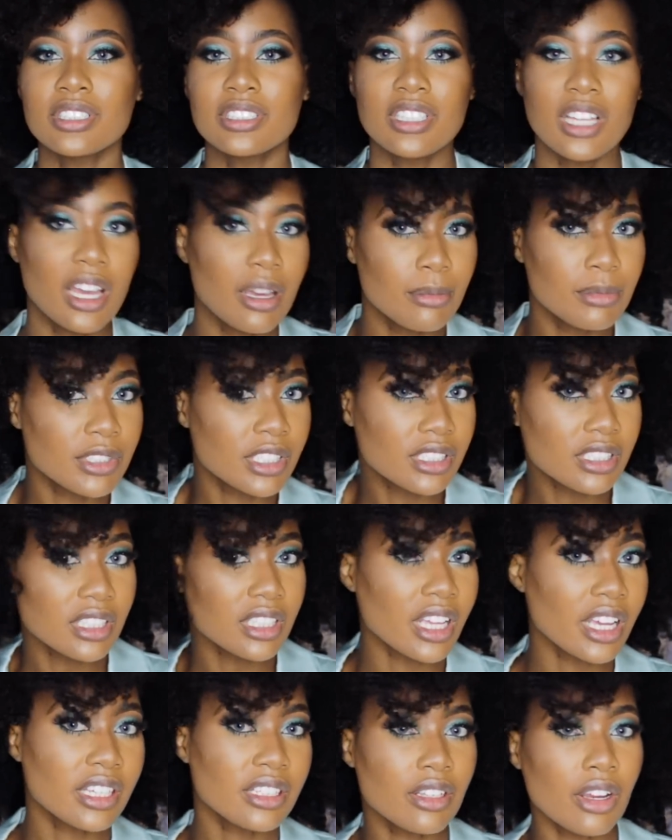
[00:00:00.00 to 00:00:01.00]
it's time to
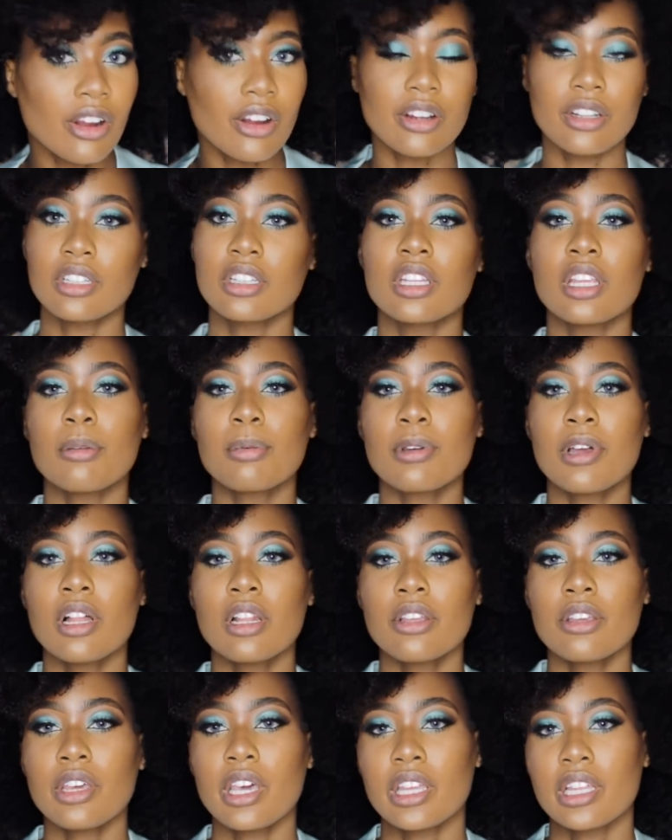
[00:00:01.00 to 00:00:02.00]
select our lip
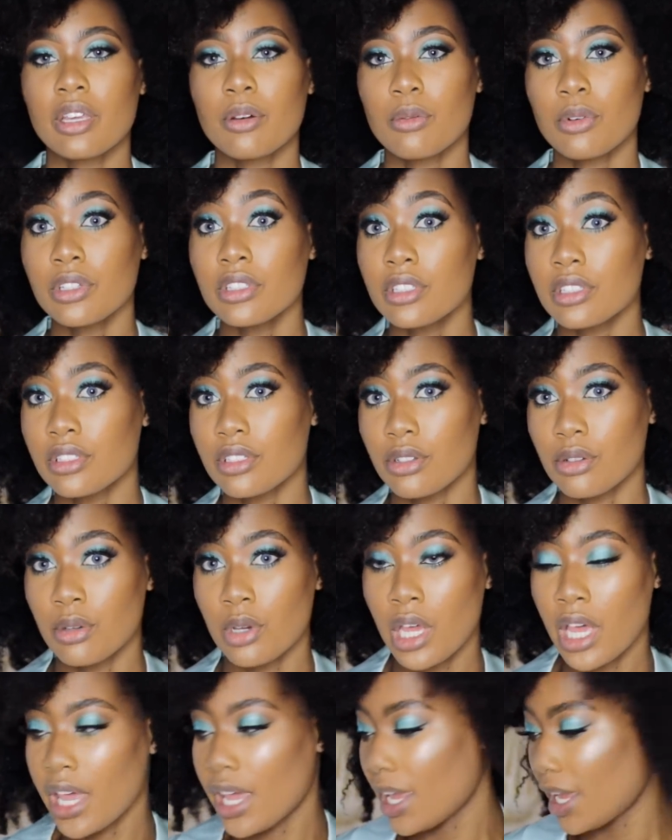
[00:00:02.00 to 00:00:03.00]
color, and I want to do
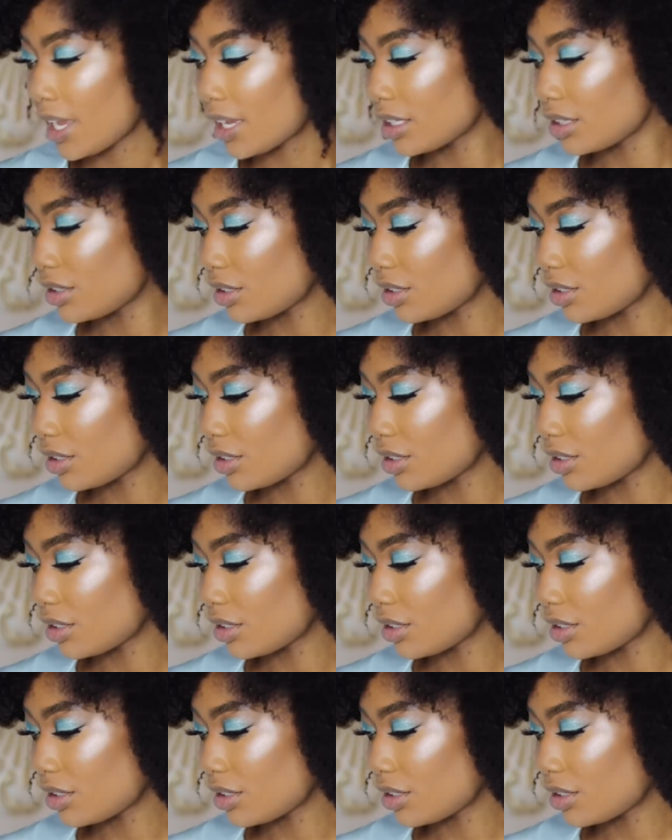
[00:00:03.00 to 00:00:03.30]
a